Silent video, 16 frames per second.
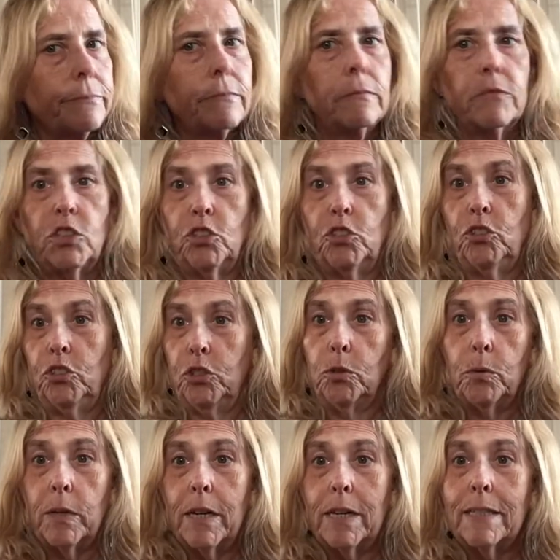So do
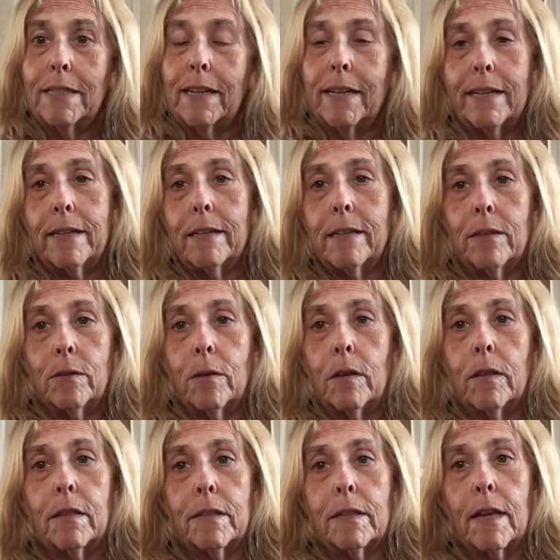what I tell you to do
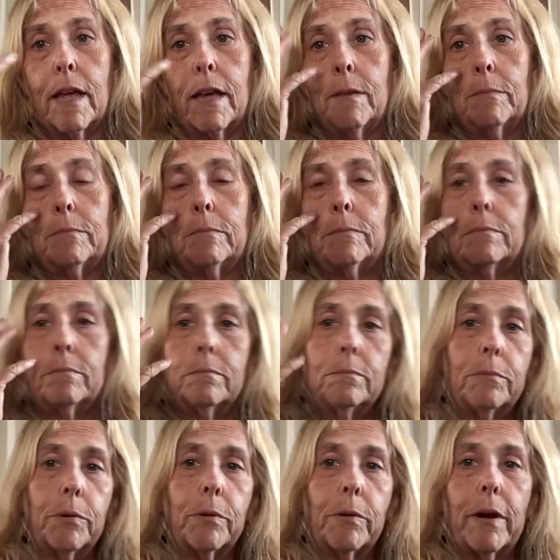all the time.
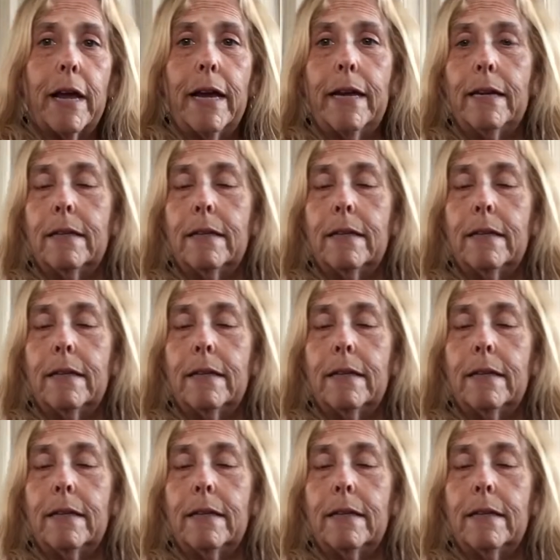Pray.